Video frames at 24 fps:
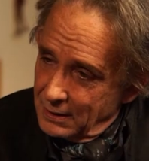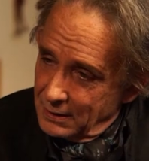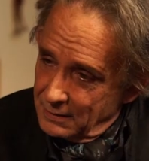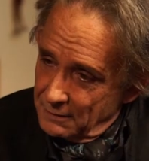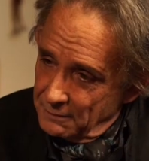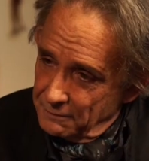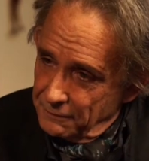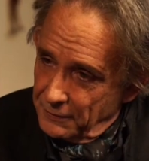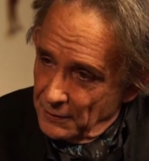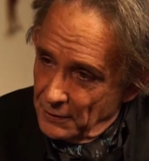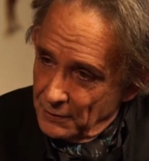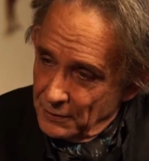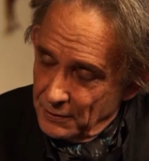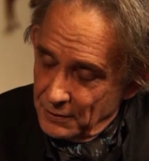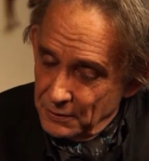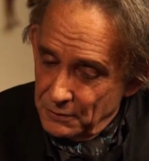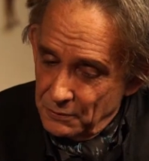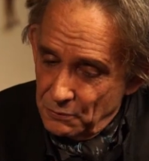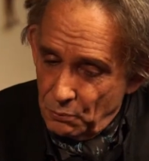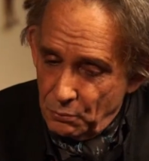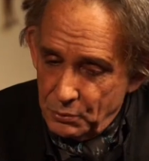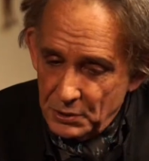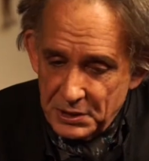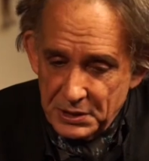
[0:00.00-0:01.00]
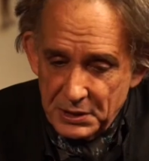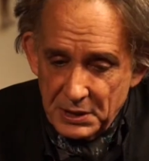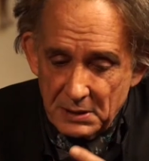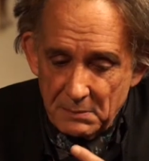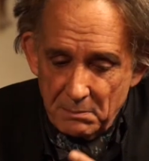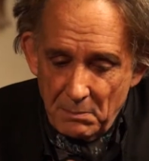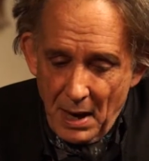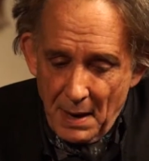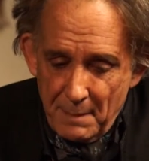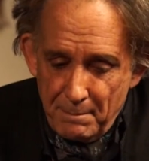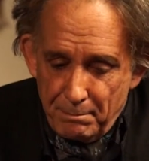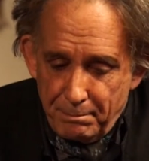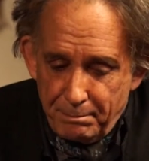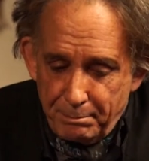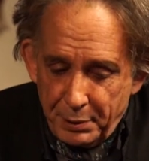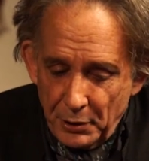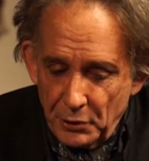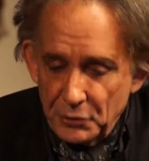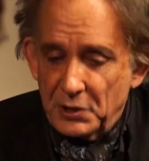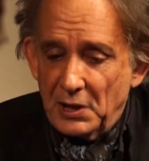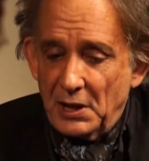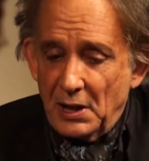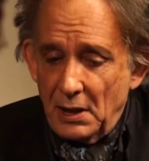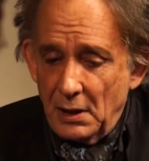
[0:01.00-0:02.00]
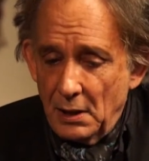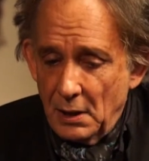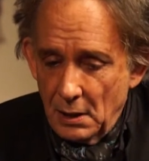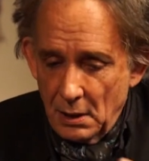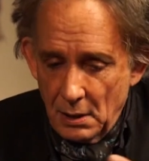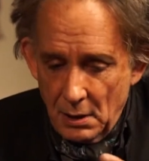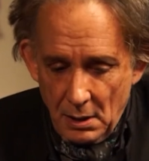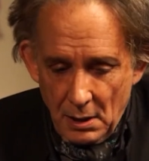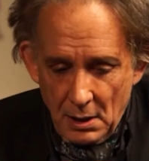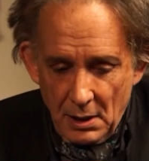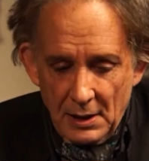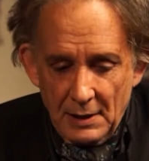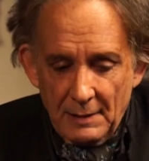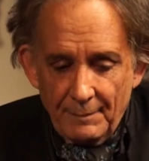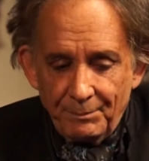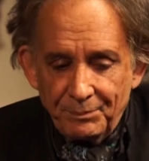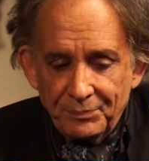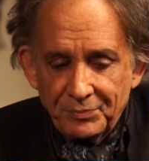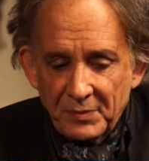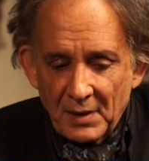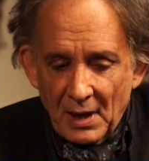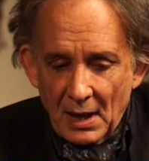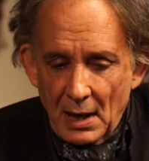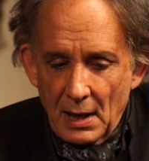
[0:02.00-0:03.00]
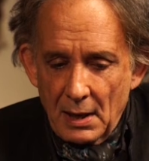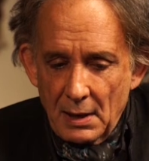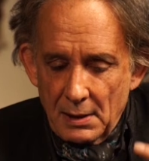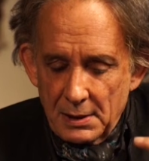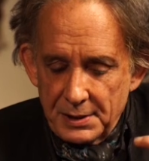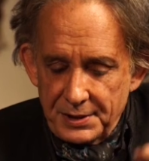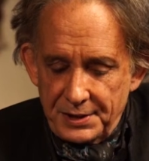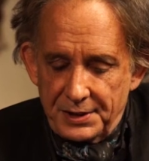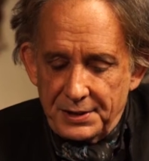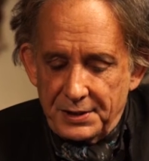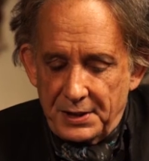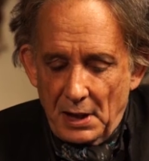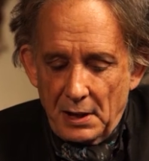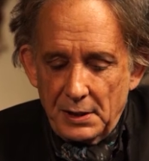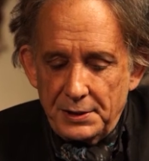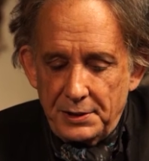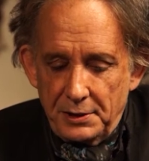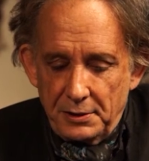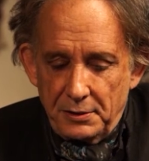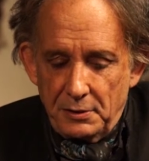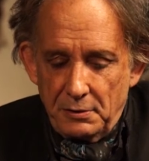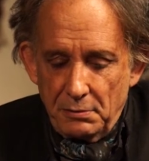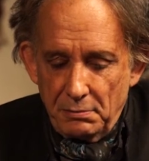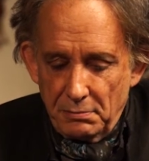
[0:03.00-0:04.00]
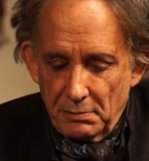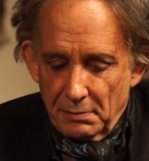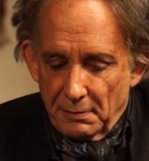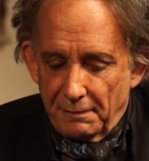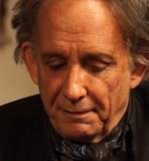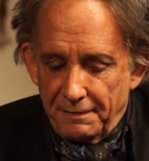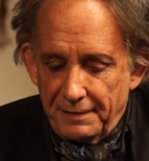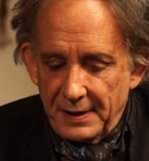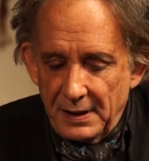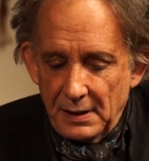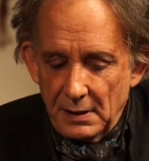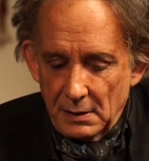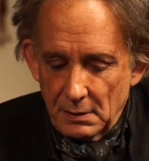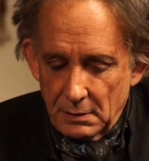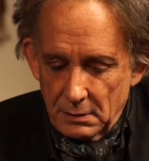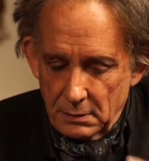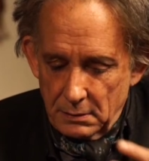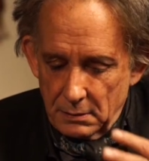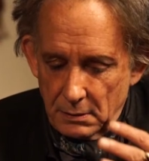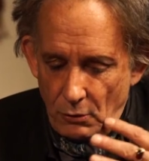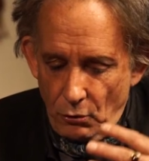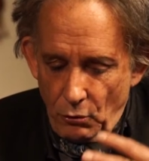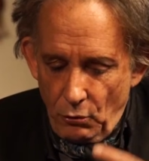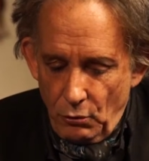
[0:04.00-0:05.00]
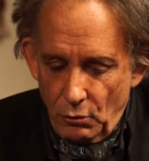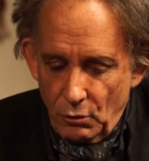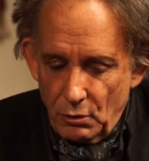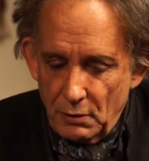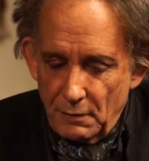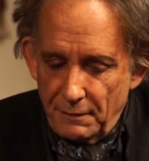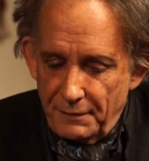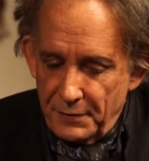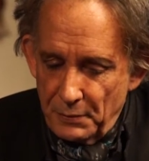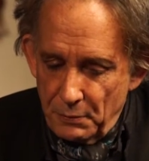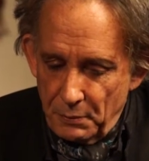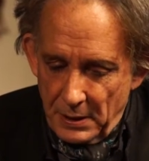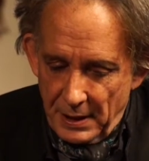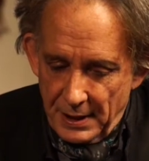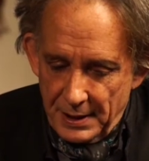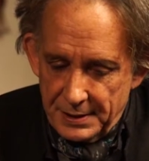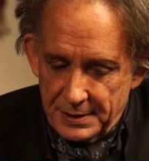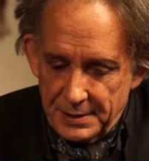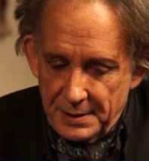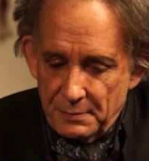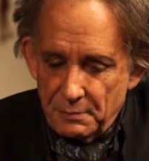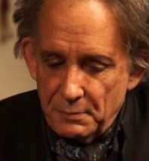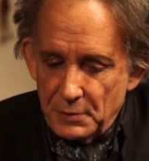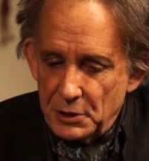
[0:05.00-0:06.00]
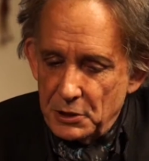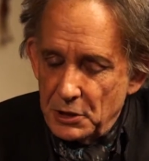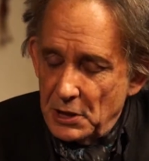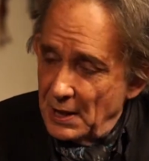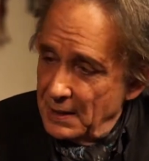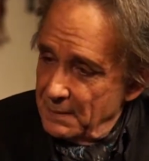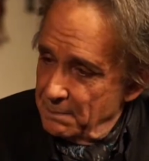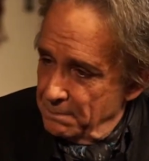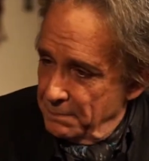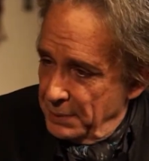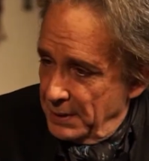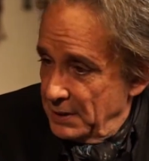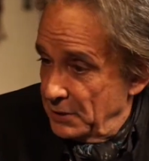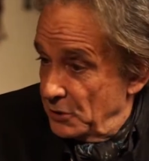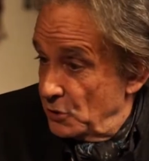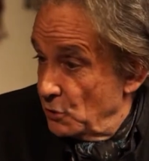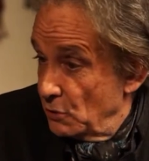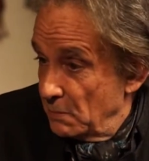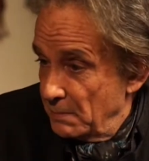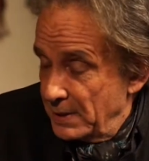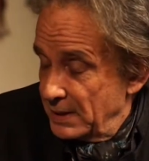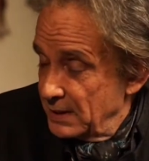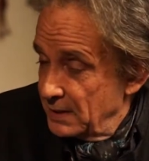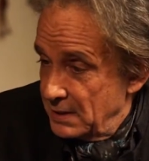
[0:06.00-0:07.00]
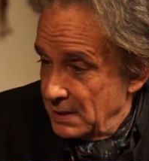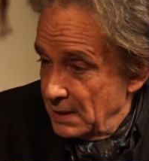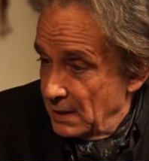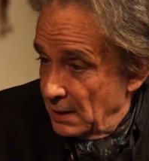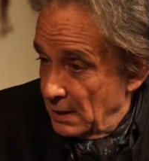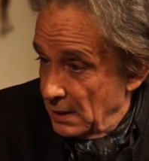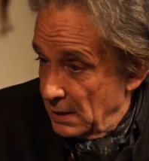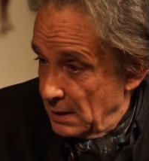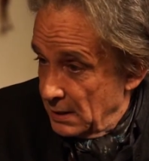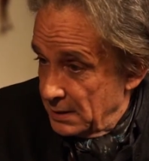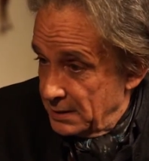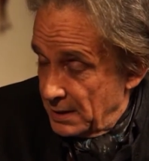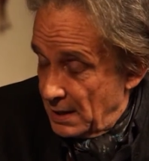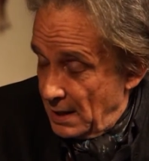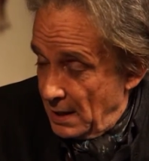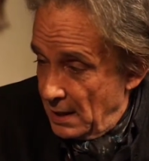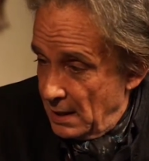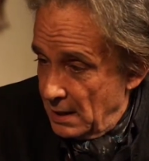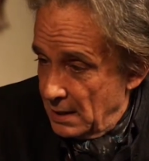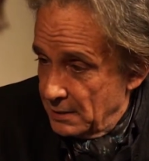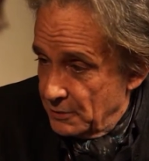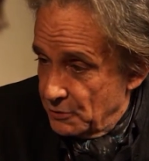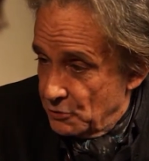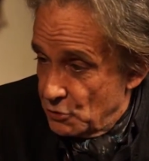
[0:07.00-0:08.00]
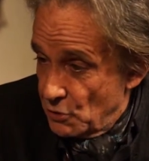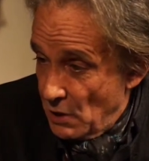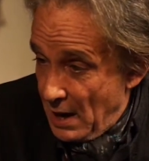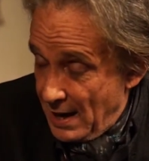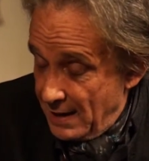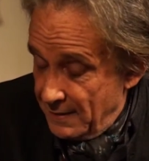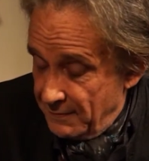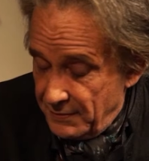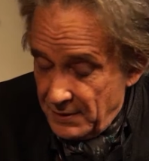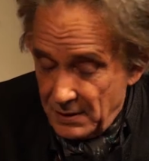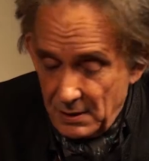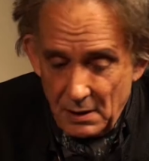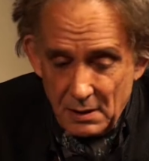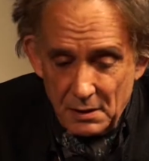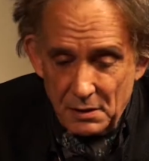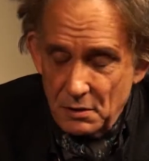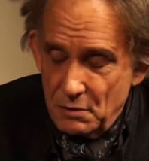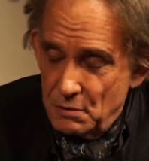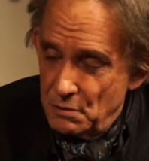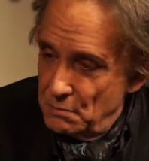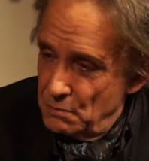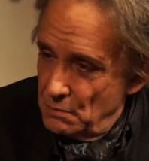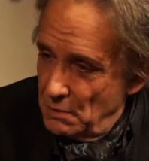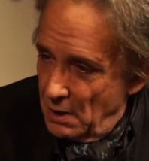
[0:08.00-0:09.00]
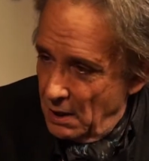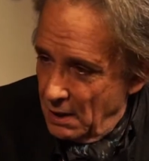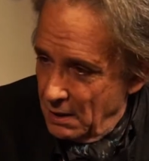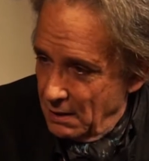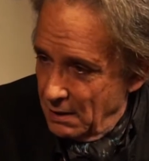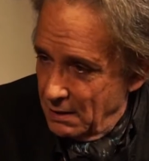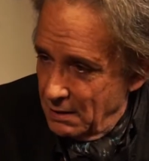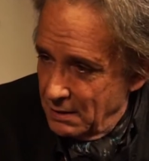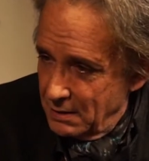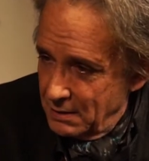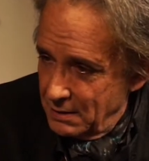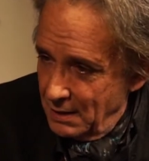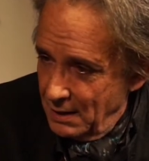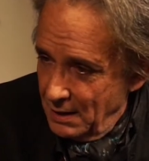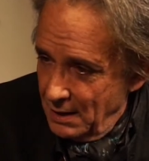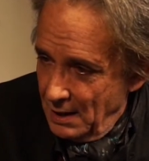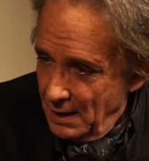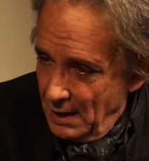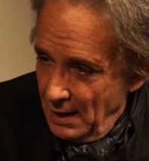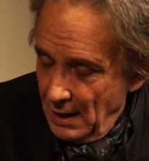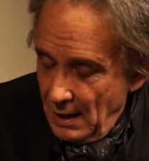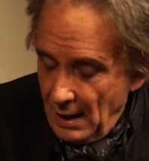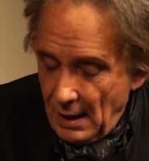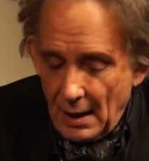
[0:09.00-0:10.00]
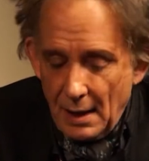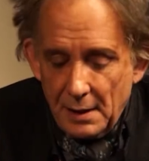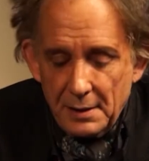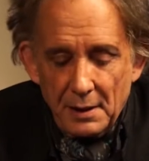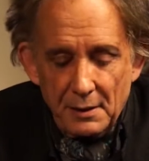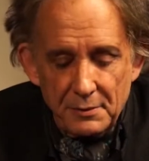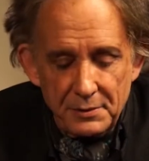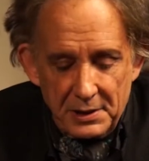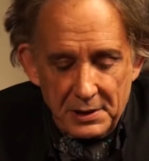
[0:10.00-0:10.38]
that followed was that my body started to reveal all of the ways in which I'd been tormenting it and driving it too hard. Mm -hmm. And I was